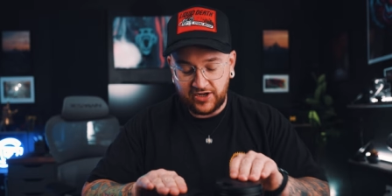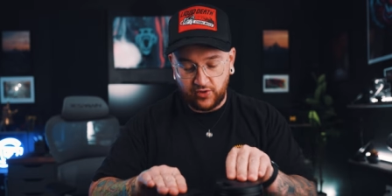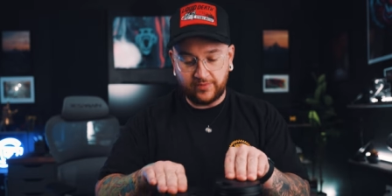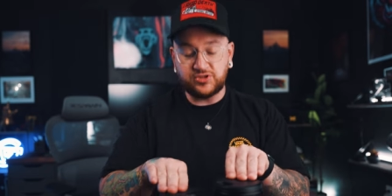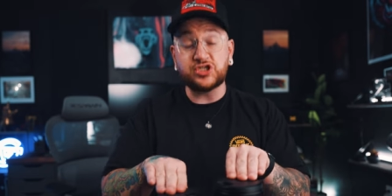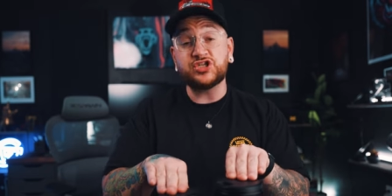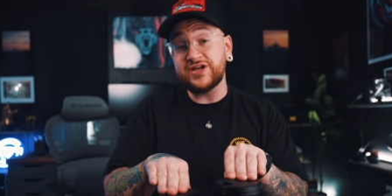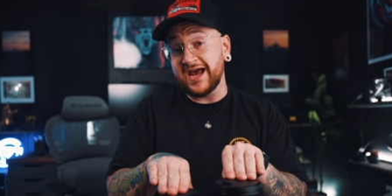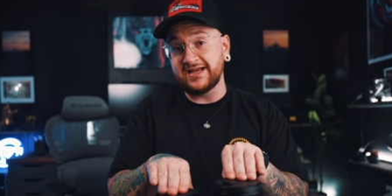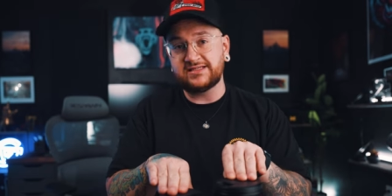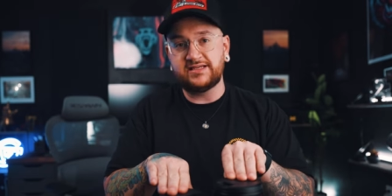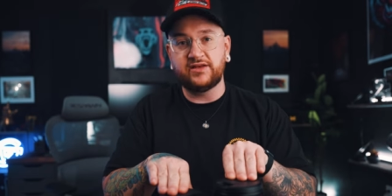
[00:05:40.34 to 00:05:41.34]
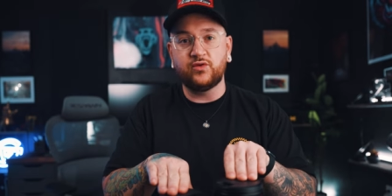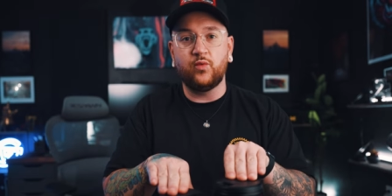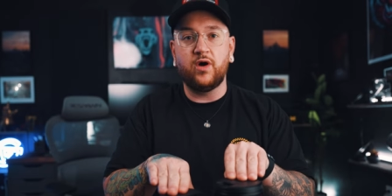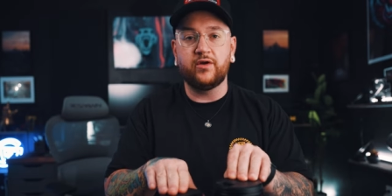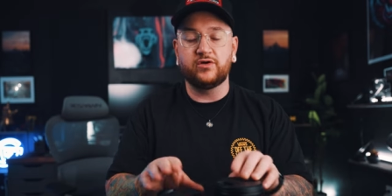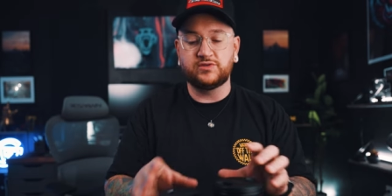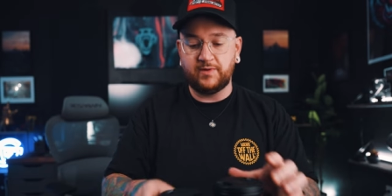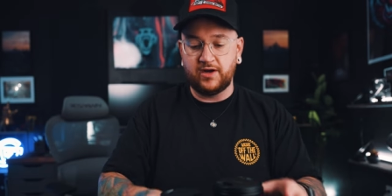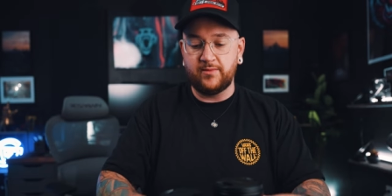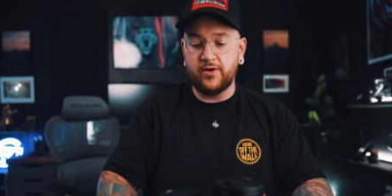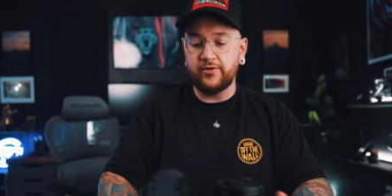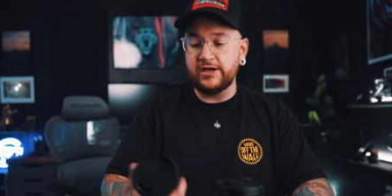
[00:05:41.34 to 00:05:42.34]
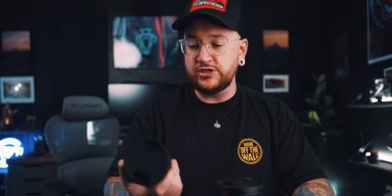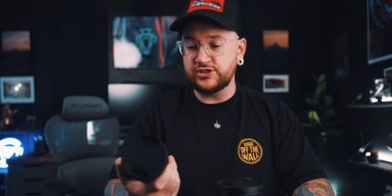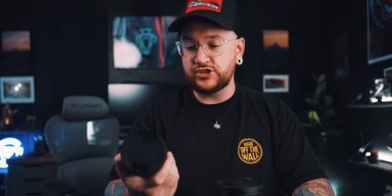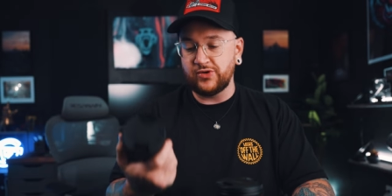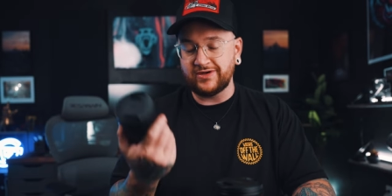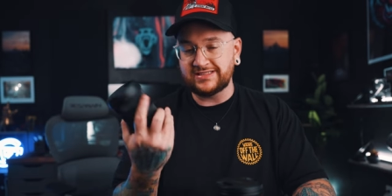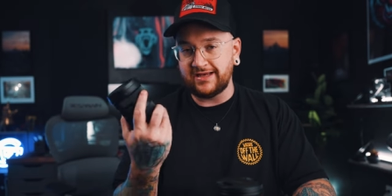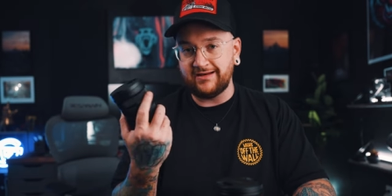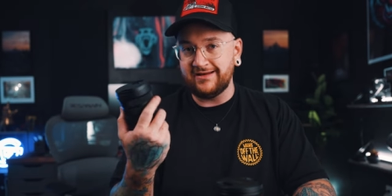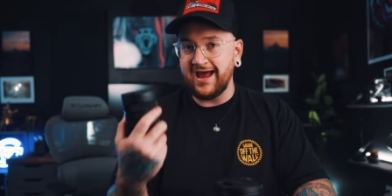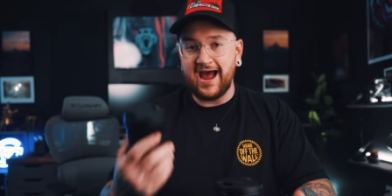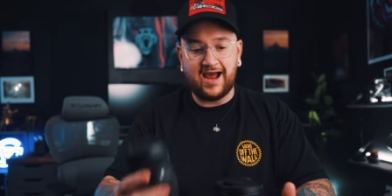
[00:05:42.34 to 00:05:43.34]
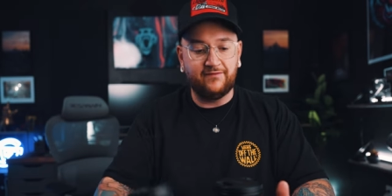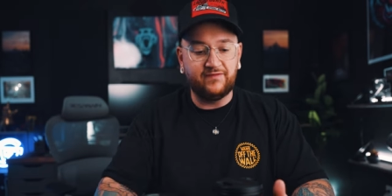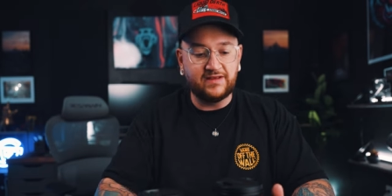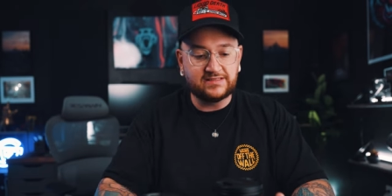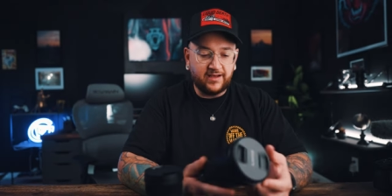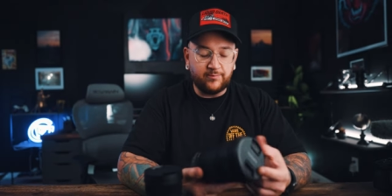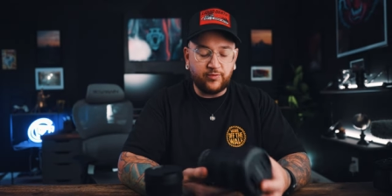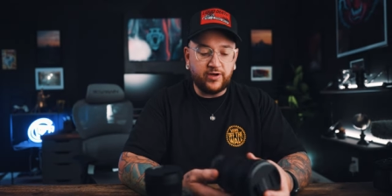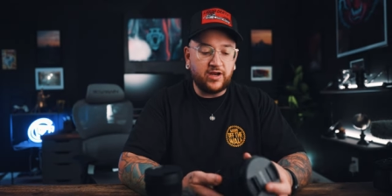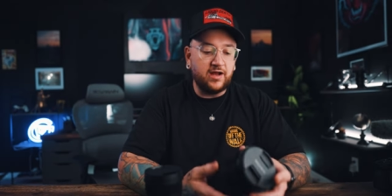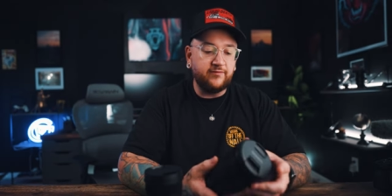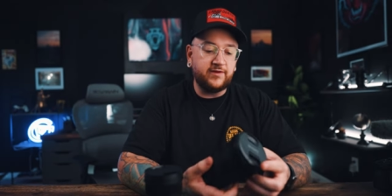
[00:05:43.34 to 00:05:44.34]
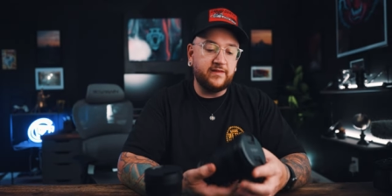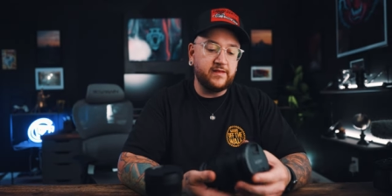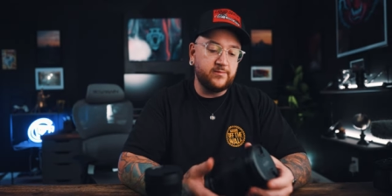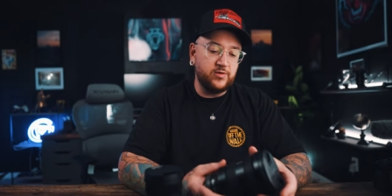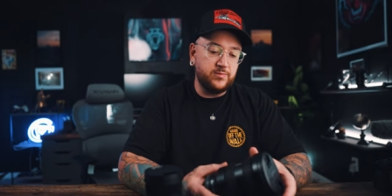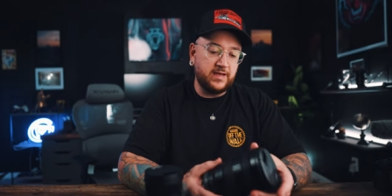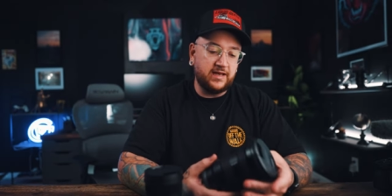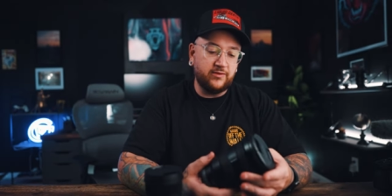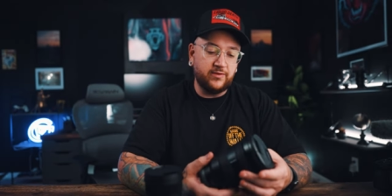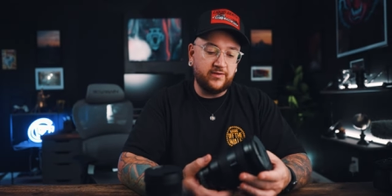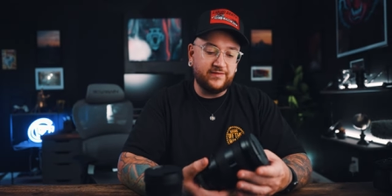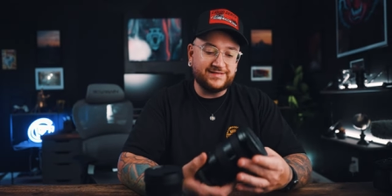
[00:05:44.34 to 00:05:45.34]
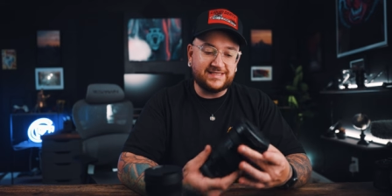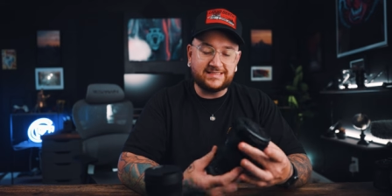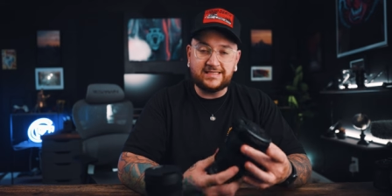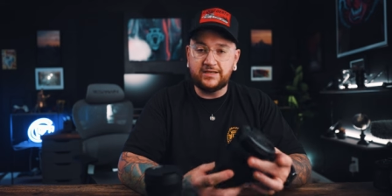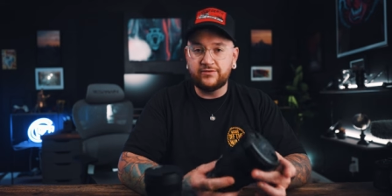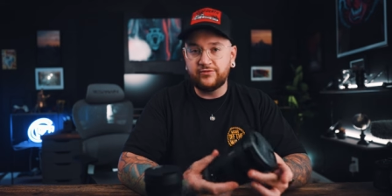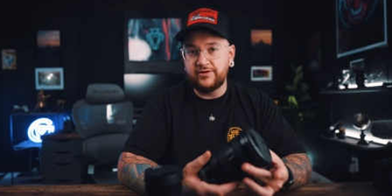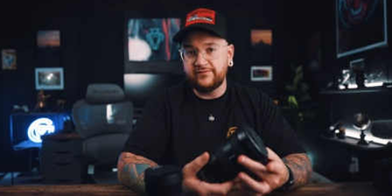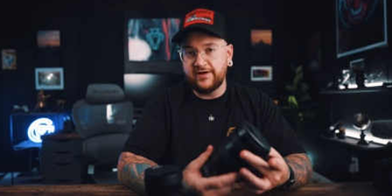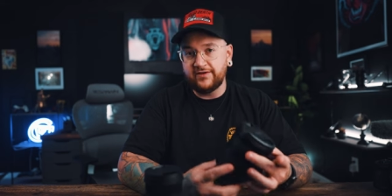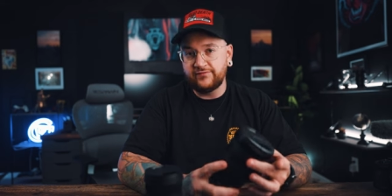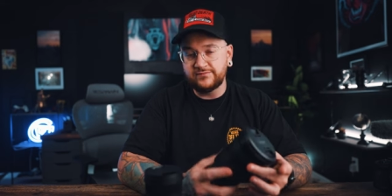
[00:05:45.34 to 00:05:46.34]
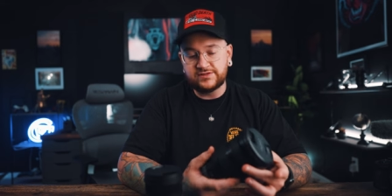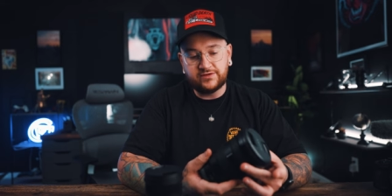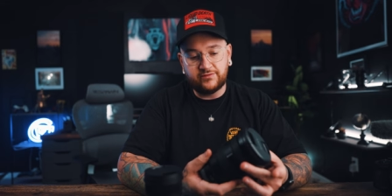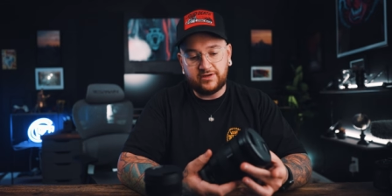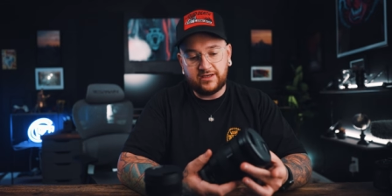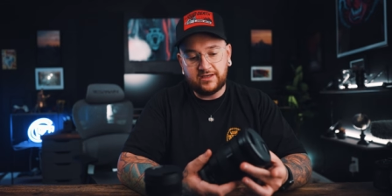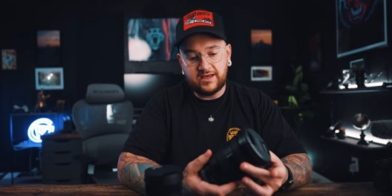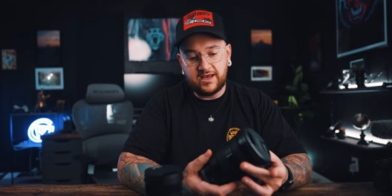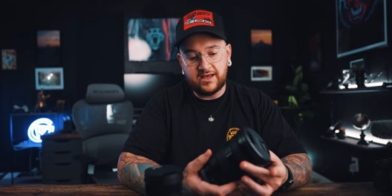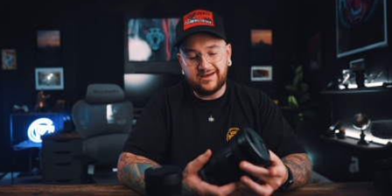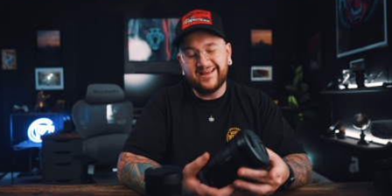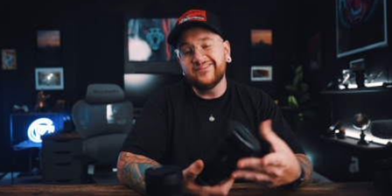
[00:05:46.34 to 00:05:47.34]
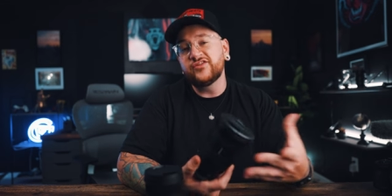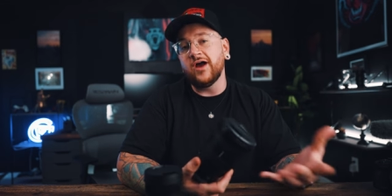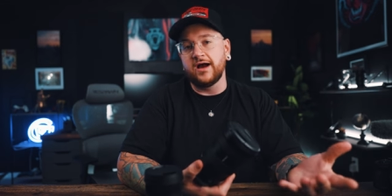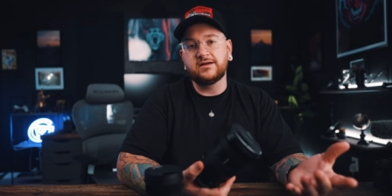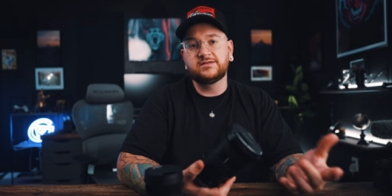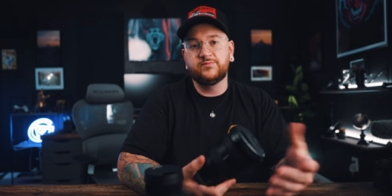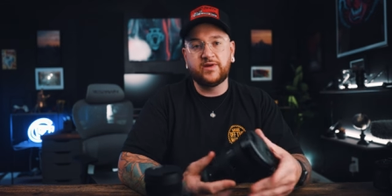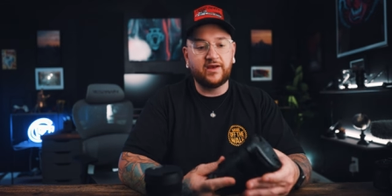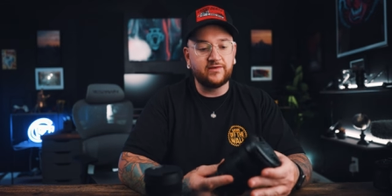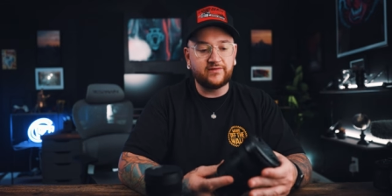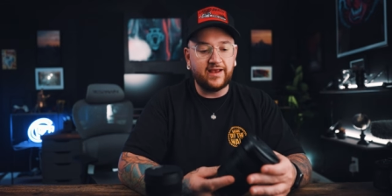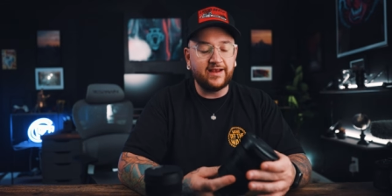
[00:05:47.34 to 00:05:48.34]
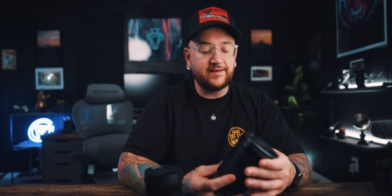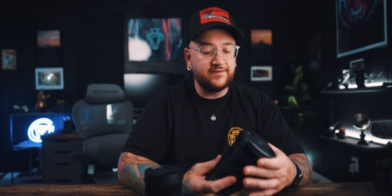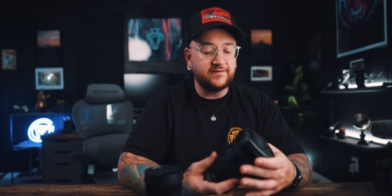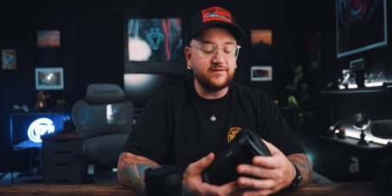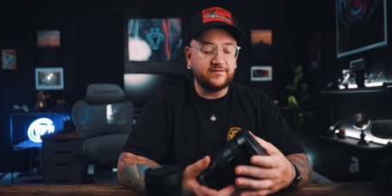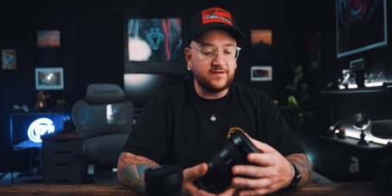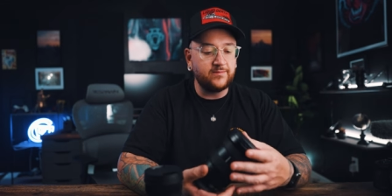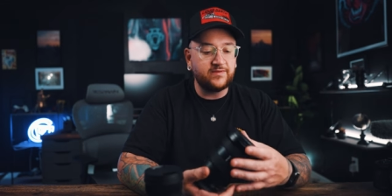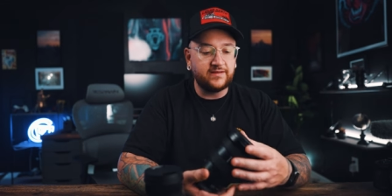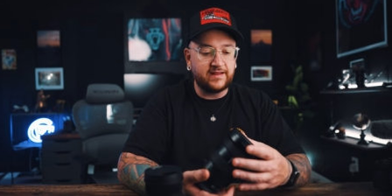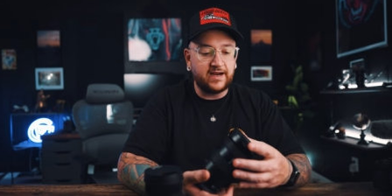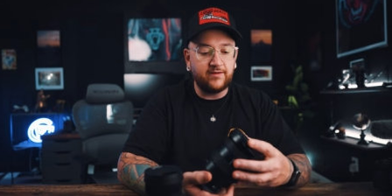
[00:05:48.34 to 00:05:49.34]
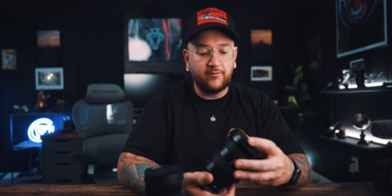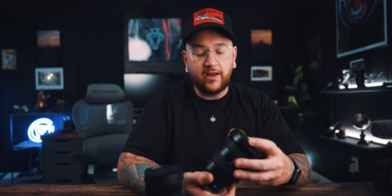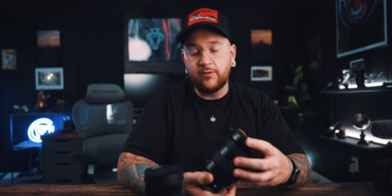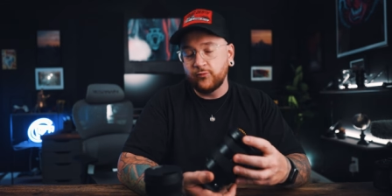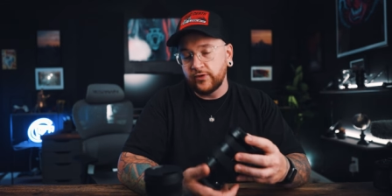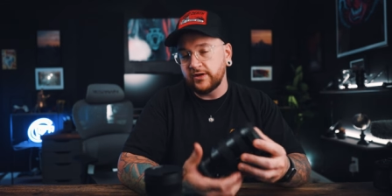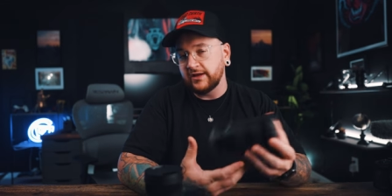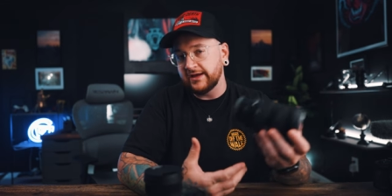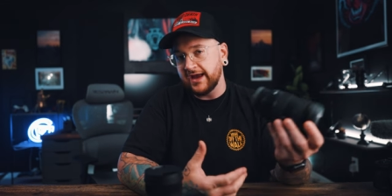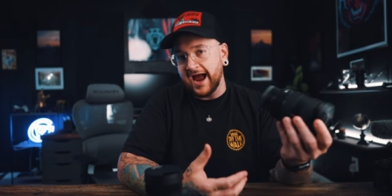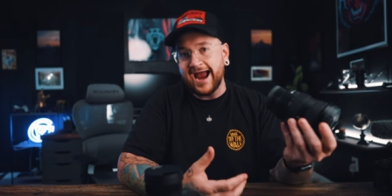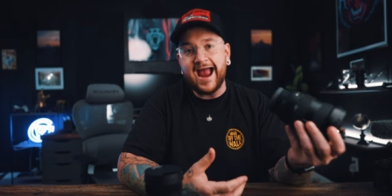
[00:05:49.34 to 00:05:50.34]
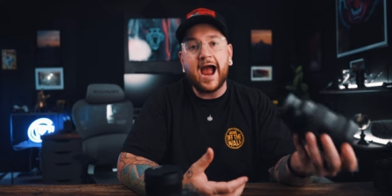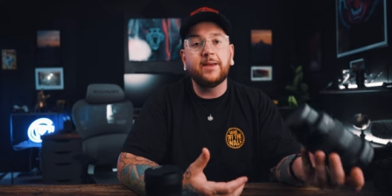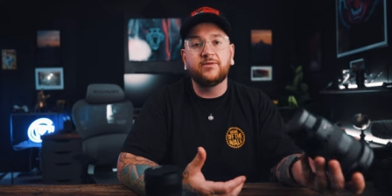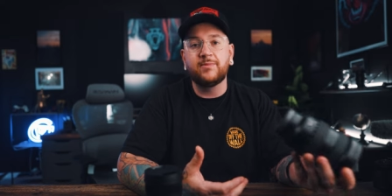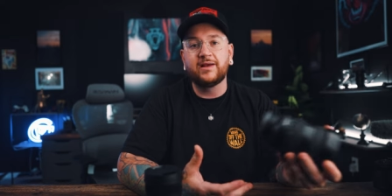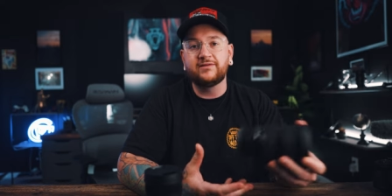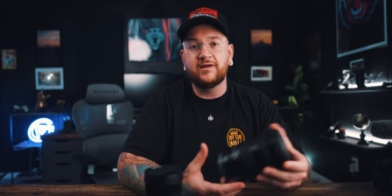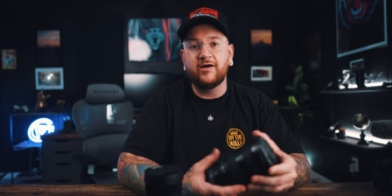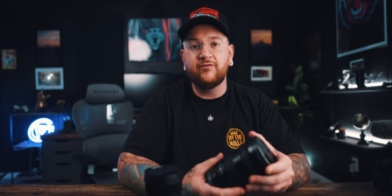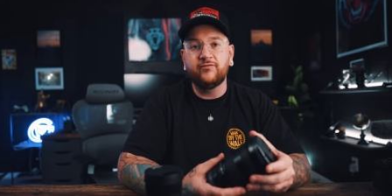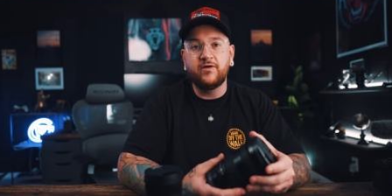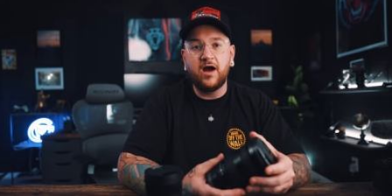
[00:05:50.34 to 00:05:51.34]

know I'm just testing the waters, but I'm already just so excited to have this. Like, I'm pretty confident that I'm gonna be getting rid of the 16 to 35 from Sony, and it sucks because like this is something that I, I really, I hyped myself